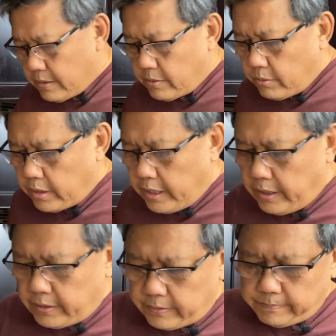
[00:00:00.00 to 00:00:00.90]

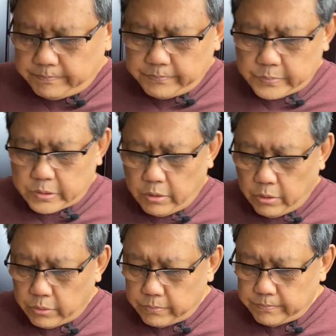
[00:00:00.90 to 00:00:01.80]
Okay,
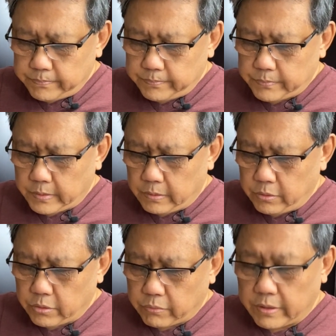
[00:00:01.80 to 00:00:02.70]
so a
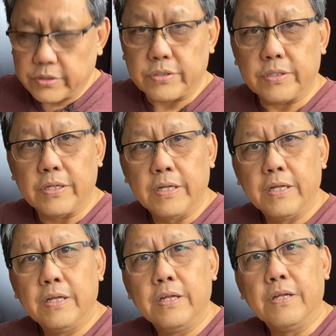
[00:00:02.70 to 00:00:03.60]
little
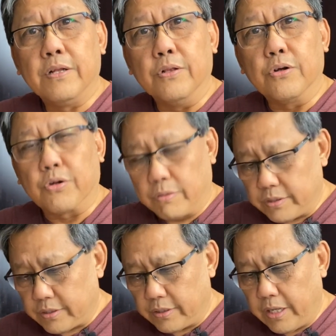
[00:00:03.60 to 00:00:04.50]

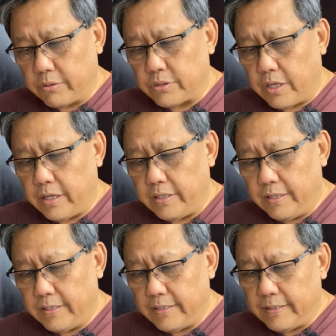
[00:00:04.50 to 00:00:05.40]
crust on the outside,
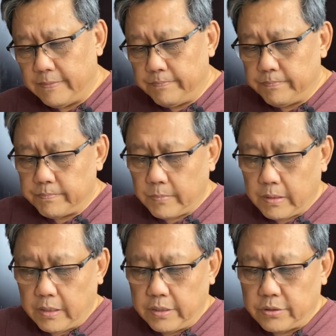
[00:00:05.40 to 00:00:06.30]

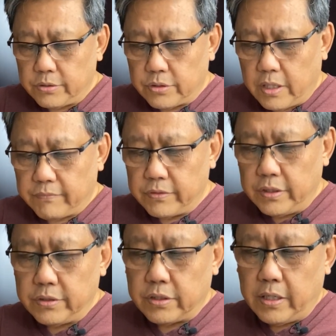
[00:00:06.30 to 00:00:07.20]
nice and soft on the
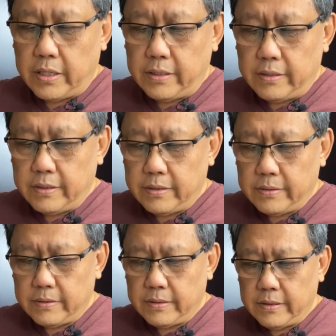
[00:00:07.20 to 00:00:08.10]
inside.
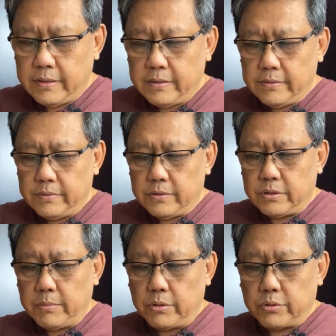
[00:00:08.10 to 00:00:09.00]

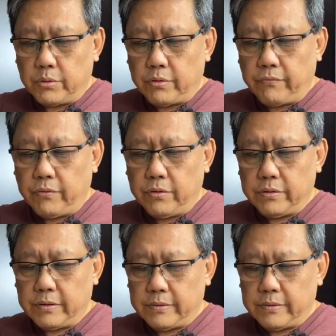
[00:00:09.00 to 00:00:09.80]
Smells wonderful.